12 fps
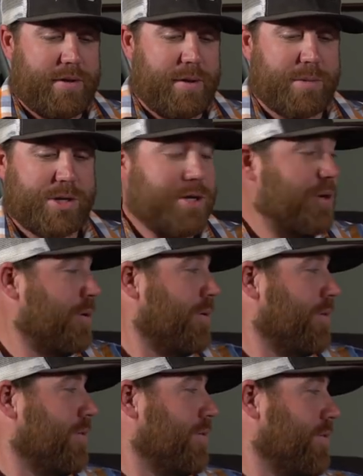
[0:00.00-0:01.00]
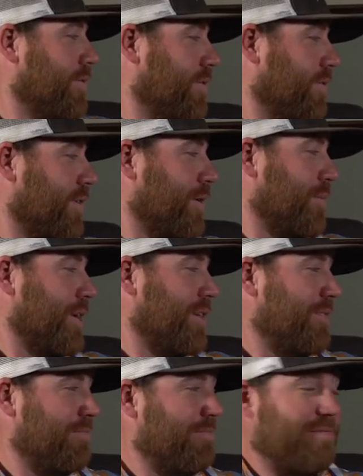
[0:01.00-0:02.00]
Number two is going to
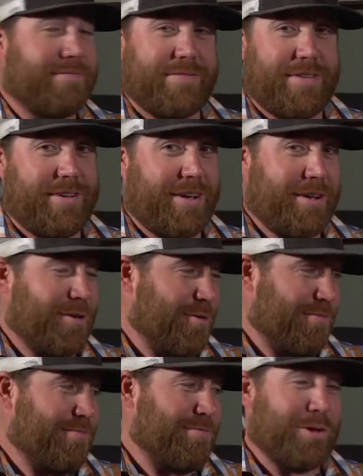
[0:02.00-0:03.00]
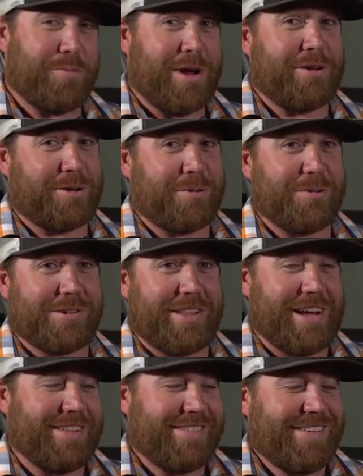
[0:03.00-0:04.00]
be Blue Mountain Coors
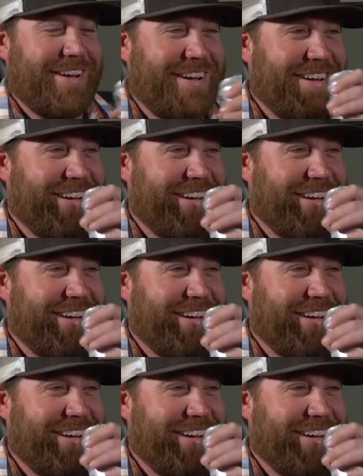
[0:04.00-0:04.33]
Lights.